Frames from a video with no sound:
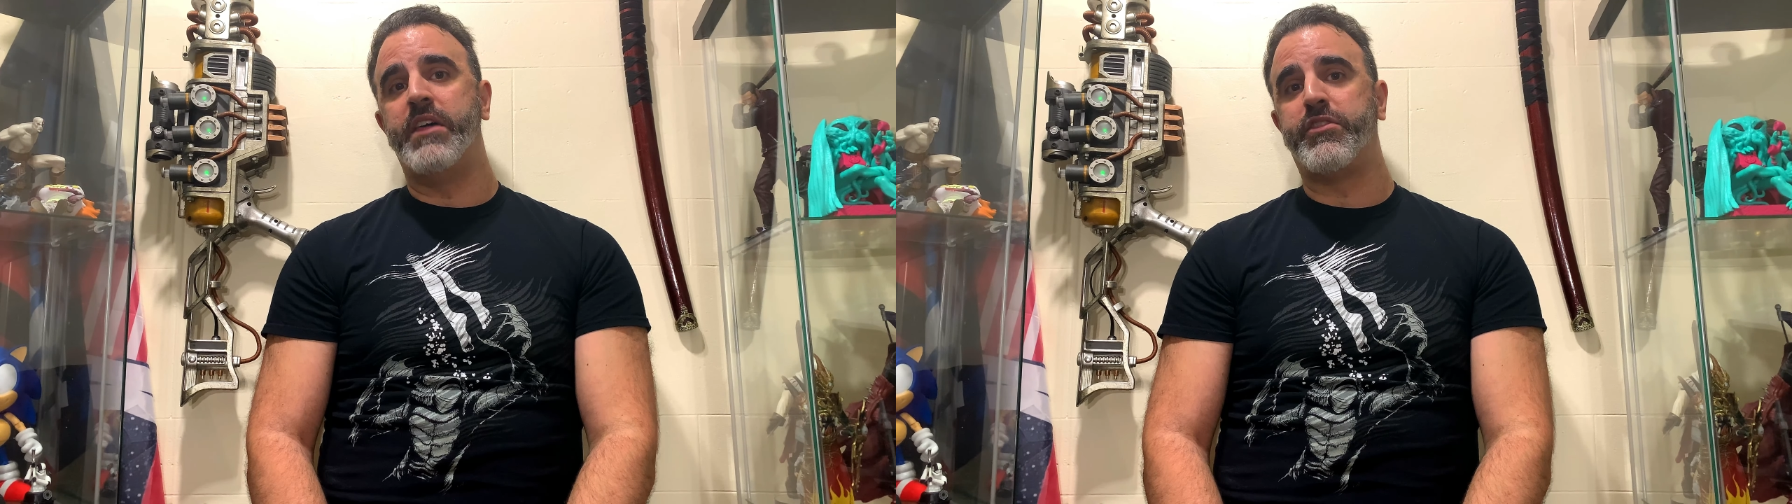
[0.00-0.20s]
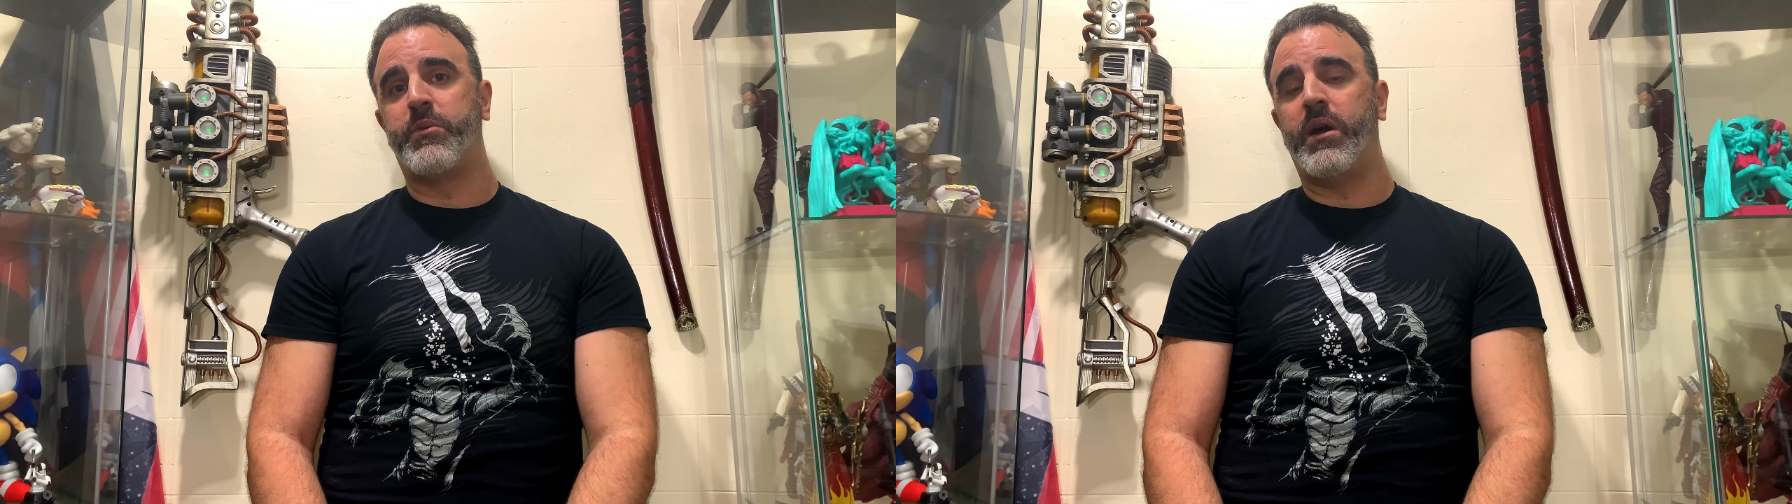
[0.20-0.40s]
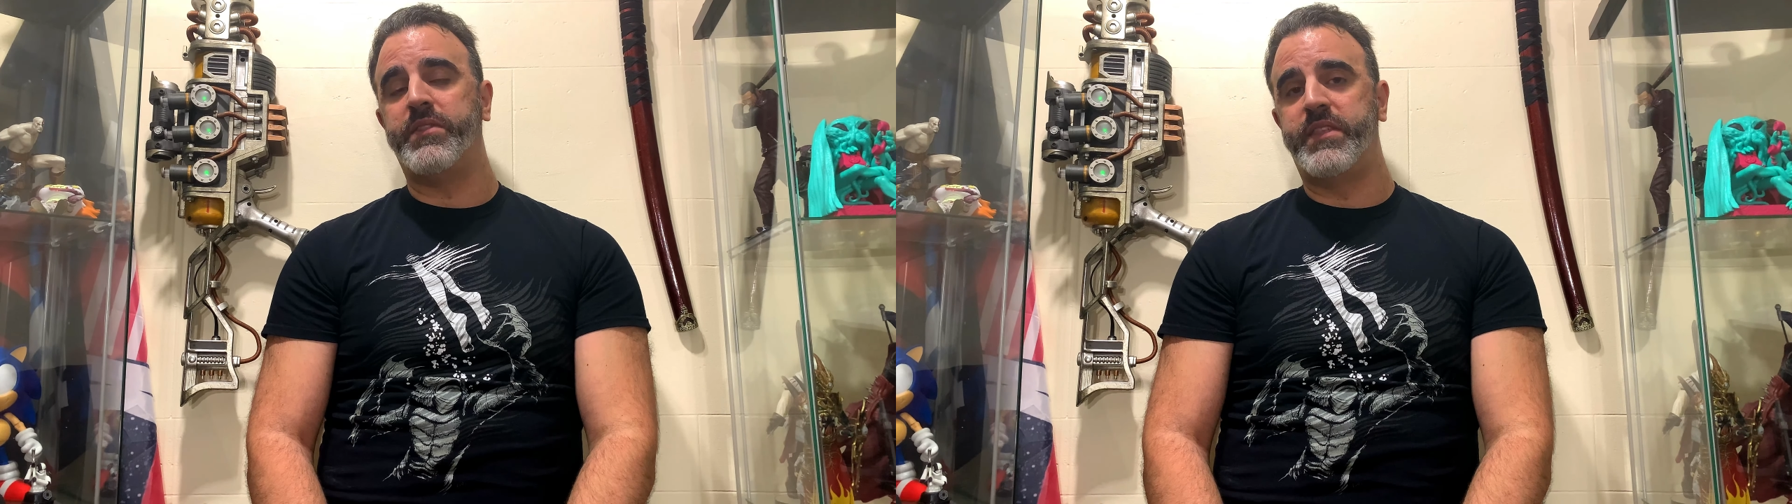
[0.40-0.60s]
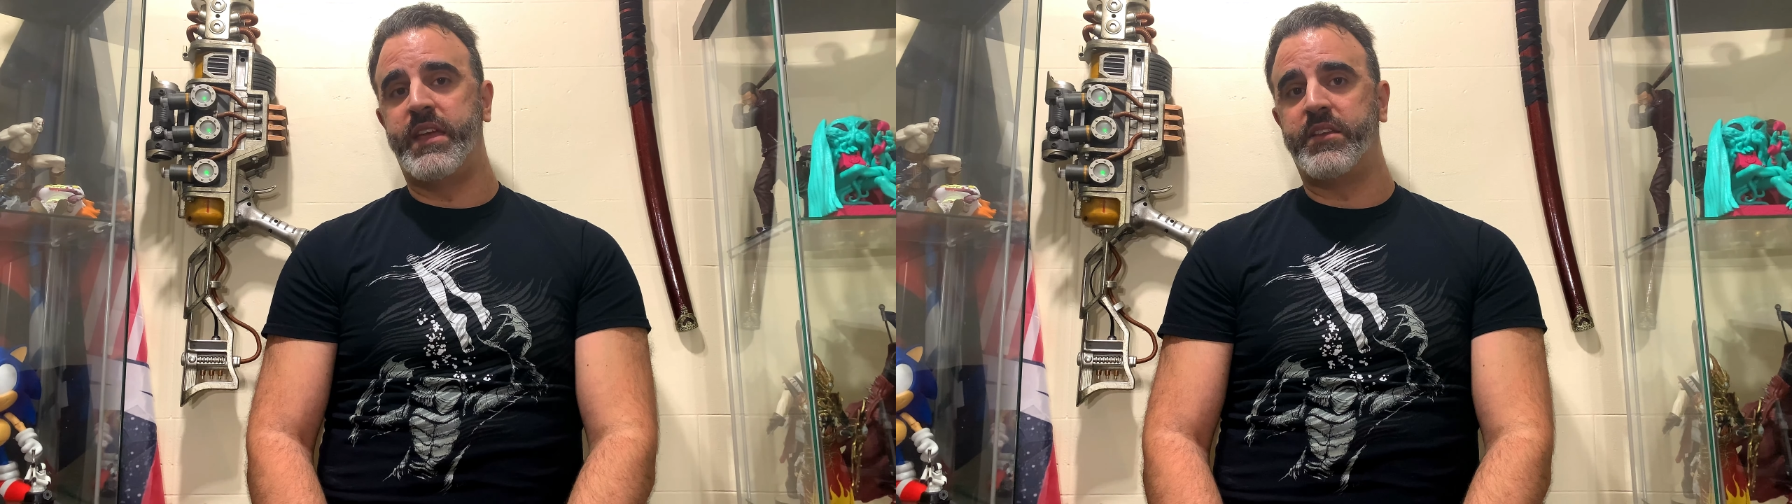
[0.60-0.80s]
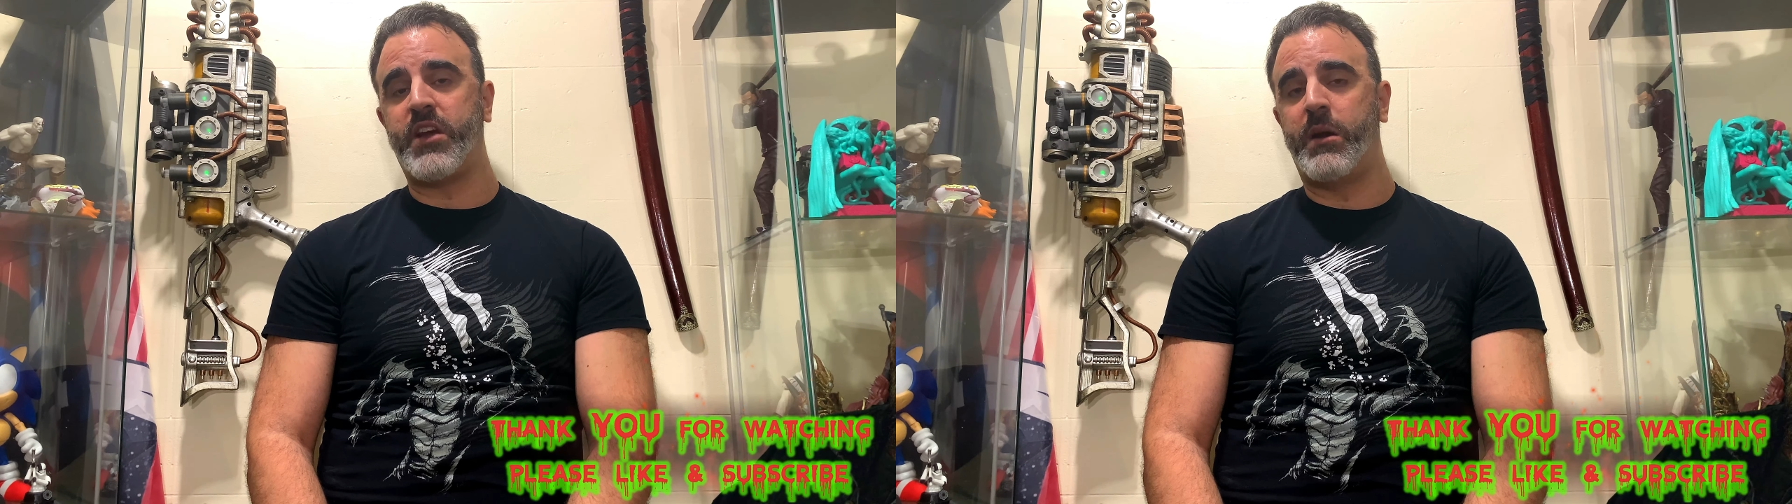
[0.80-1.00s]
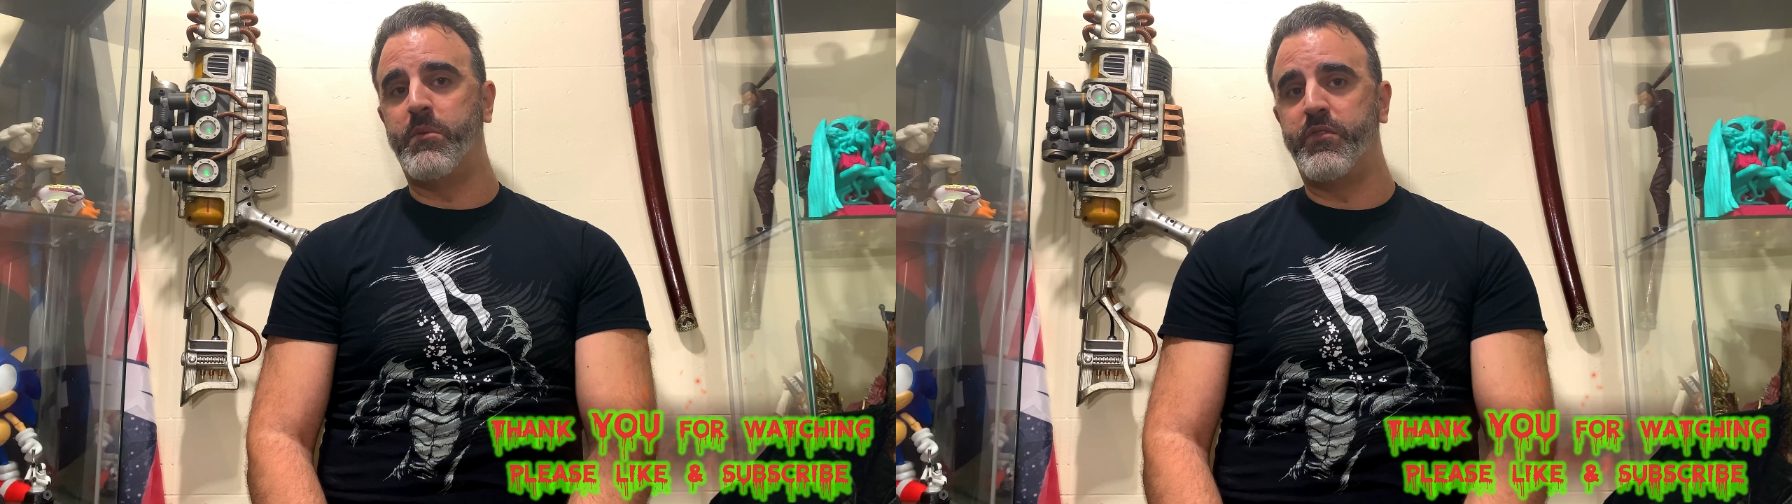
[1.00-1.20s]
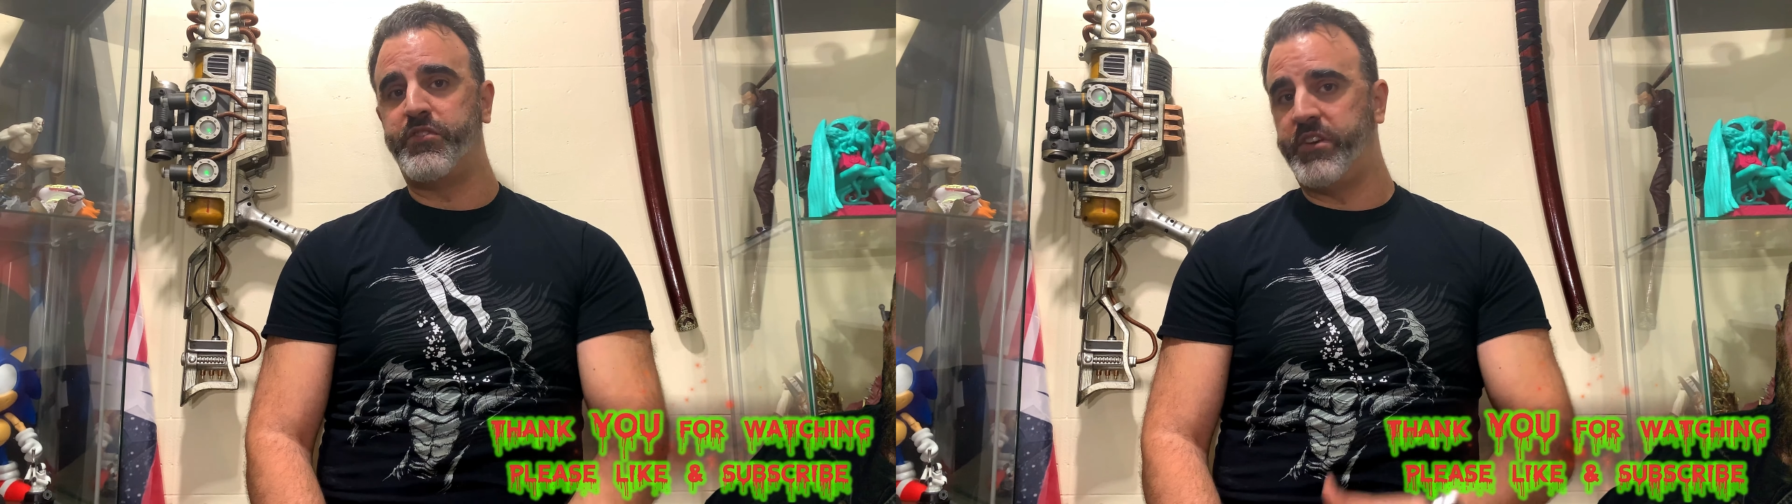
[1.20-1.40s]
throughout the entire movie.